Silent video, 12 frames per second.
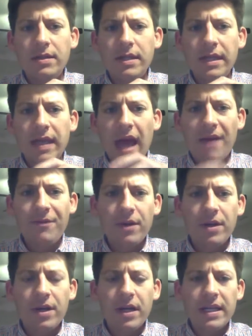
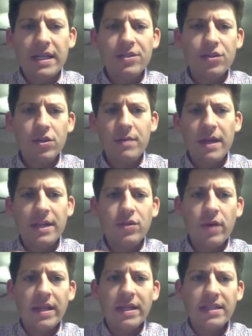Africa, Eastern
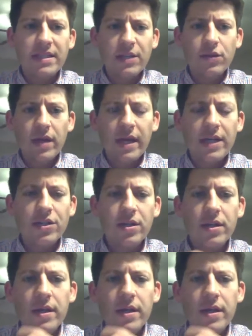Mediterranean, Central Asia.